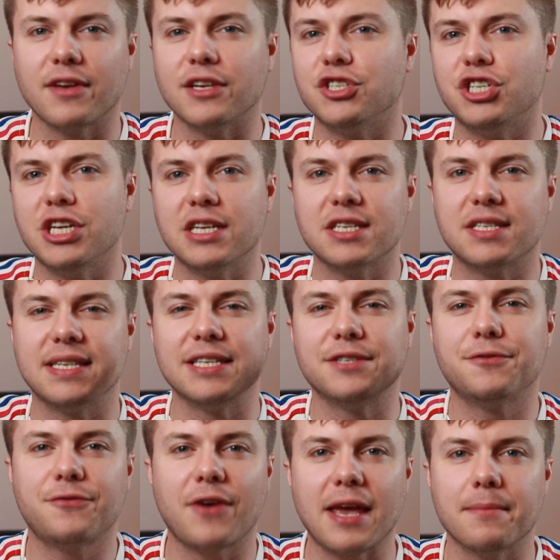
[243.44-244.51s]
is Jesus'
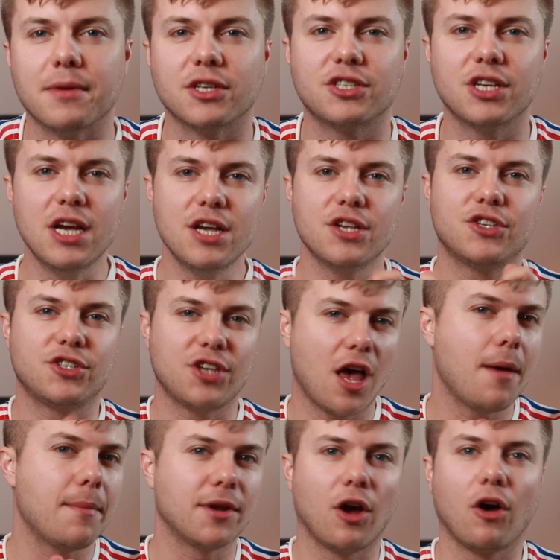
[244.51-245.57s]
famous
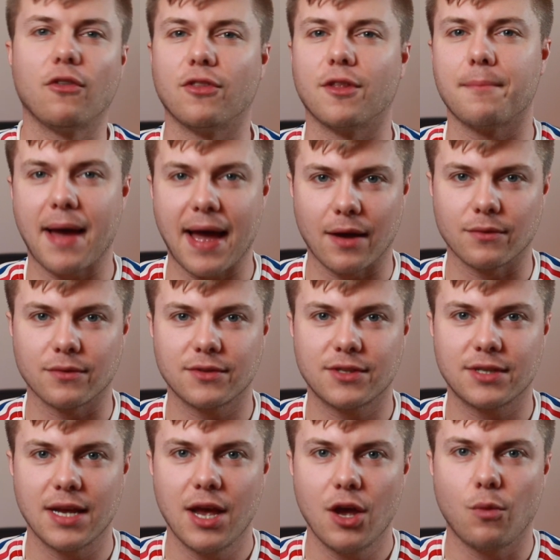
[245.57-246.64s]
Sermon on the
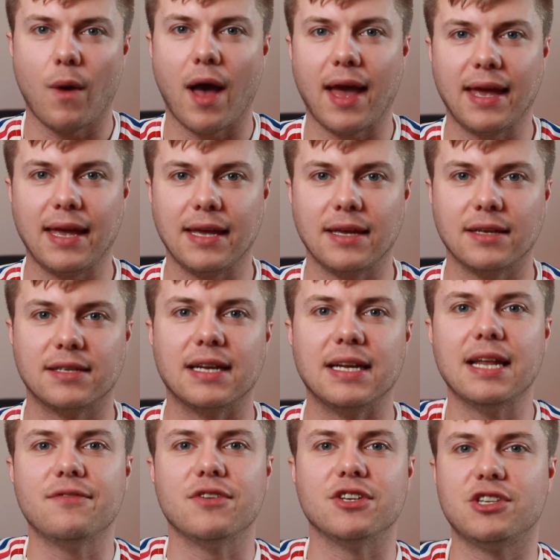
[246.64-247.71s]
Mount, where he
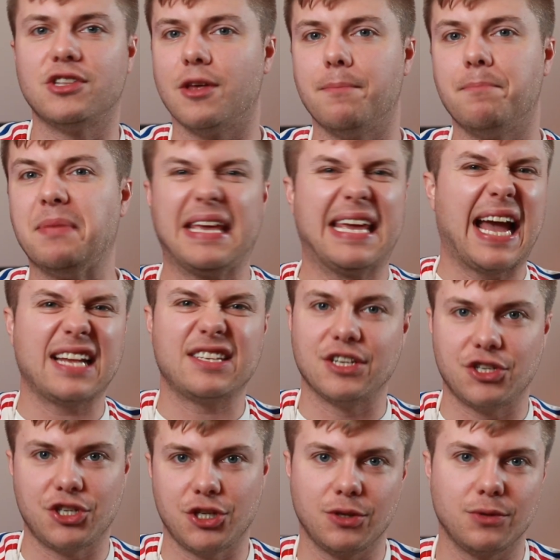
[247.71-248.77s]
delivers the
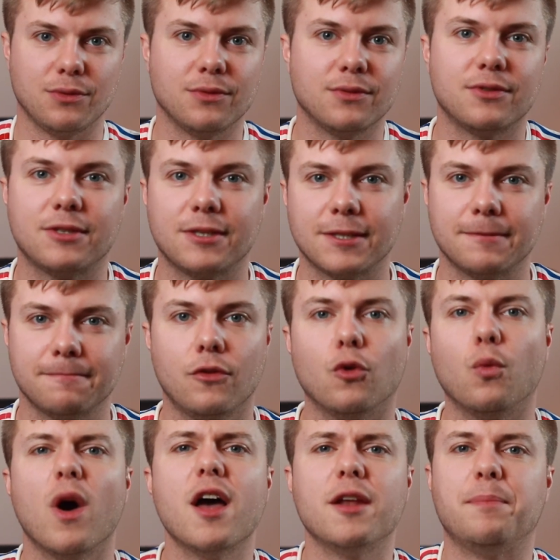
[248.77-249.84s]
Beatitudes. The
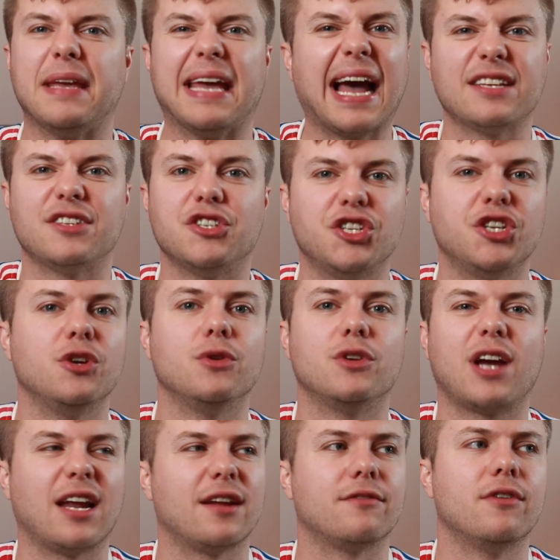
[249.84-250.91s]
word beatitude
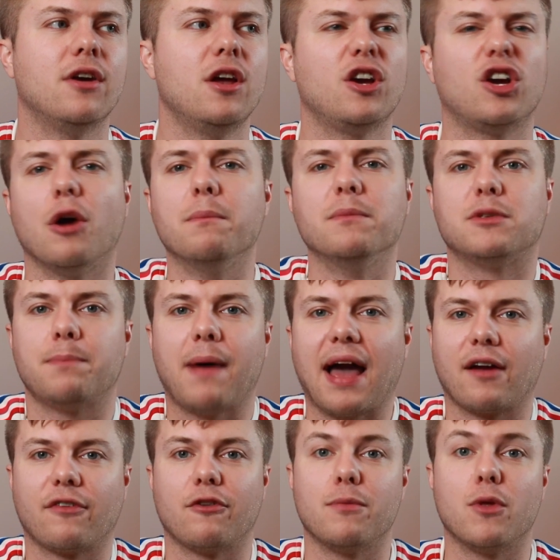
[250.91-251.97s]
kind of comes
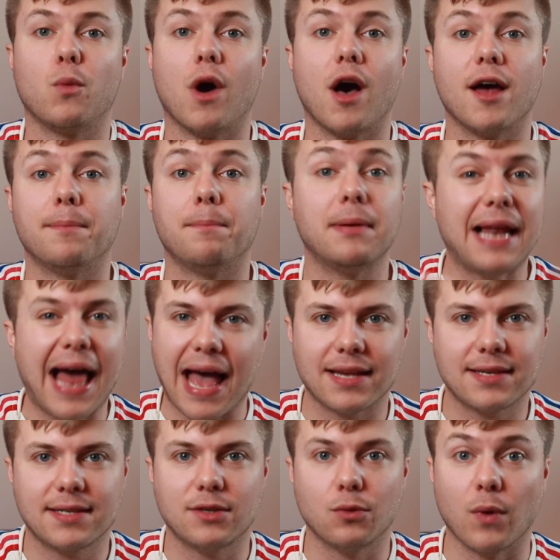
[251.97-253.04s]
back from the word
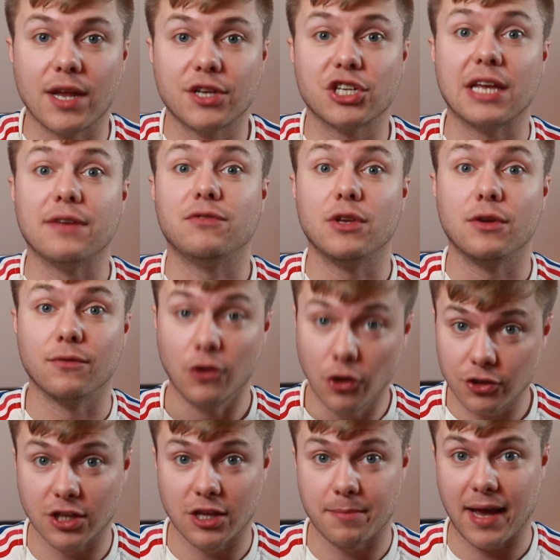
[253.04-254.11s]
blessed, which if you've
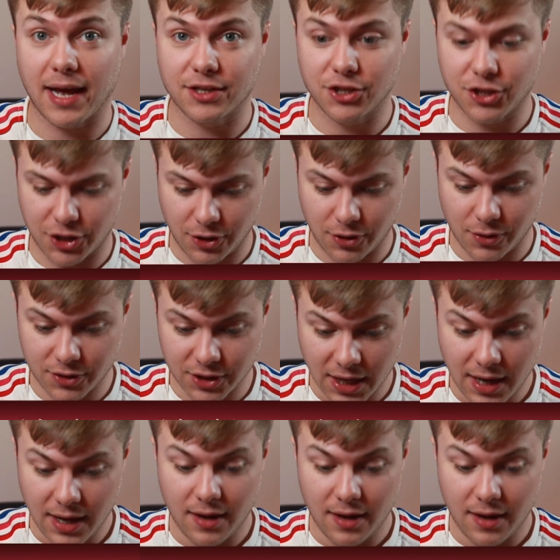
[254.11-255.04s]
looked at the Beatitudes,